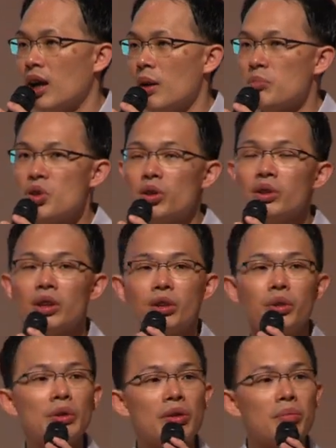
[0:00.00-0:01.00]
I'm sure you
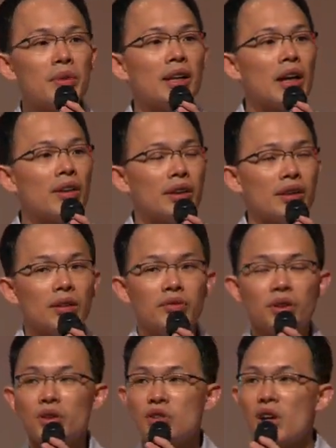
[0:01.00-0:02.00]
agree with me now
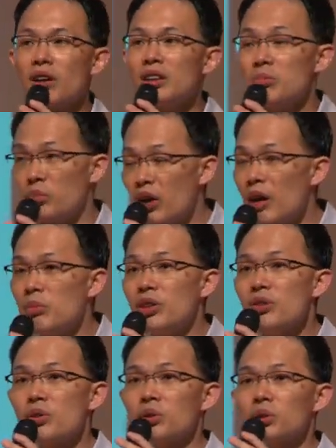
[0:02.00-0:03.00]
for your child in
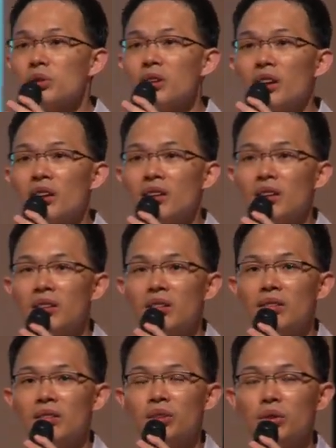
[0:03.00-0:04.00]
primary school,
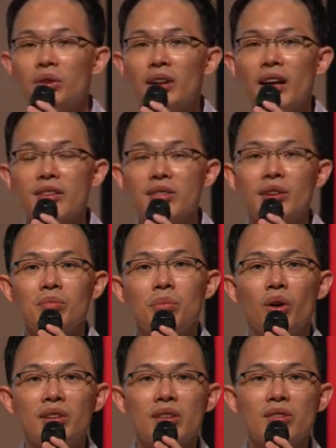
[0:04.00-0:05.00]
you realize the
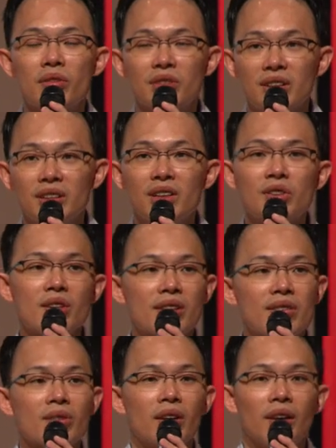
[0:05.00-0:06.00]
importance of the
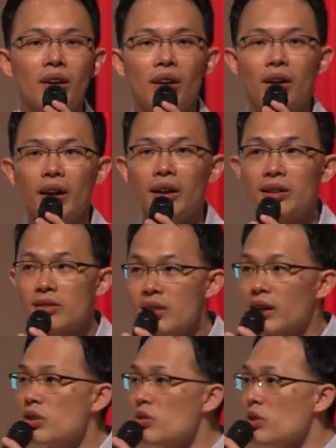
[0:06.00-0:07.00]
teachers. And in
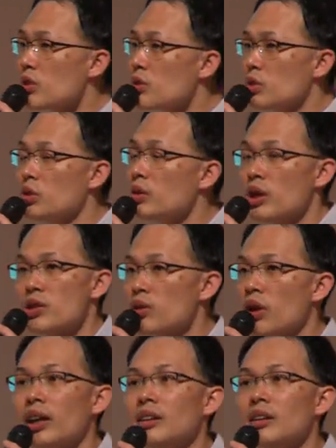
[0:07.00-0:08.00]
secondary school, it's
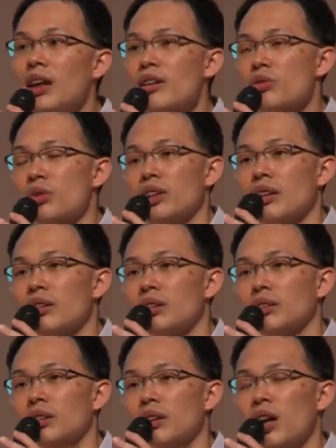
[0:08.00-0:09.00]
not any less
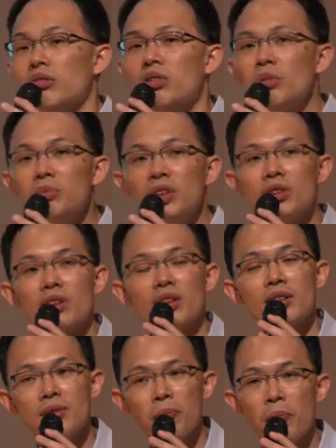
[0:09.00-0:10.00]
critical. Our form
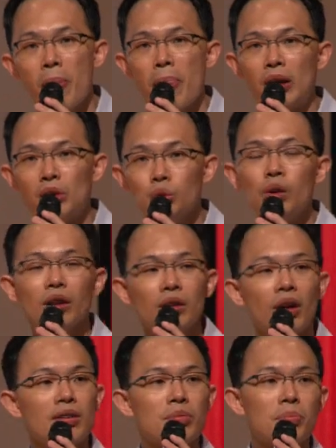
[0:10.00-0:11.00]
teachers do a
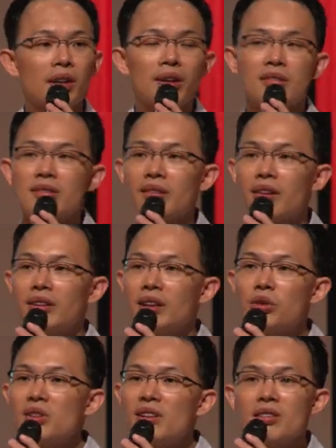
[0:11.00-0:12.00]
lot because they
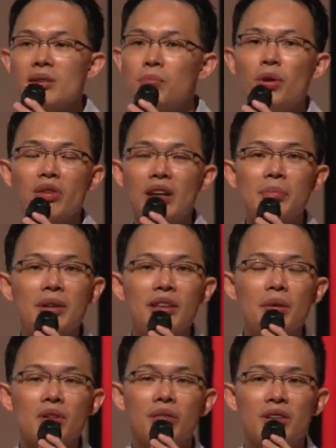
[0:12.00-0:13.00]
don't just support them in
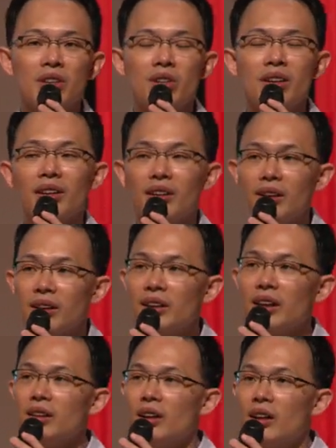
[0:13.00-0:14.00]
terms of teaching and
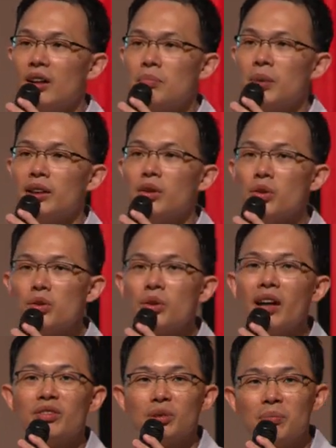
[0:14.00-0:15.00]
learning, but they
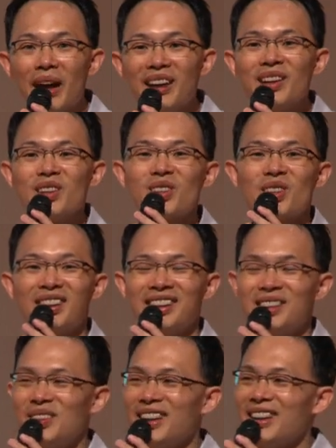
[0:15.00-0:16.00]
also have to manage
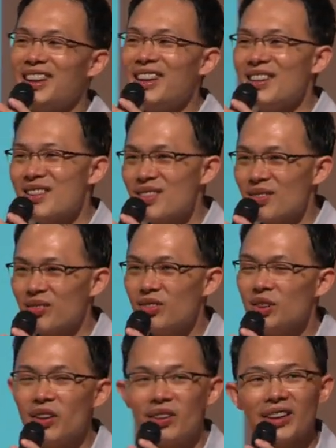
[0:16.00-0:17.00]
when the kids
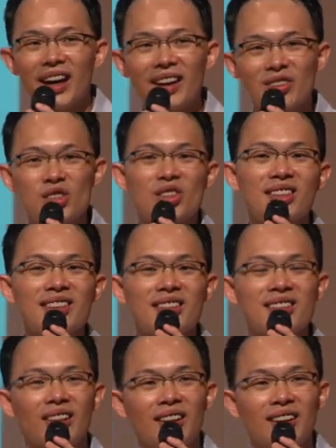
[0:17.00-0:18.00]
feel very
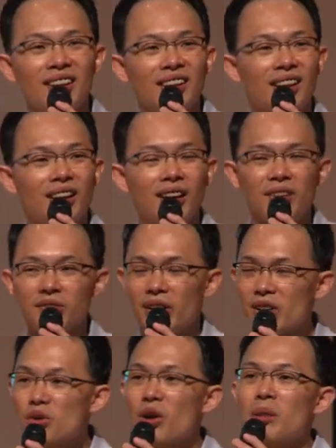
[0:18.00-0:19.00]
anxious,
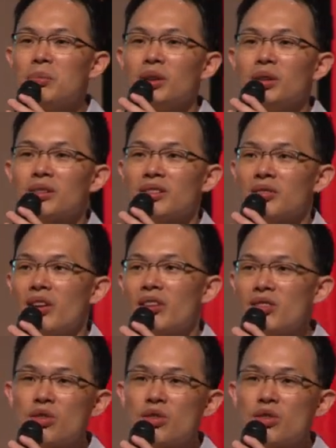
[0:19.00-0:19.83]
very troubled, very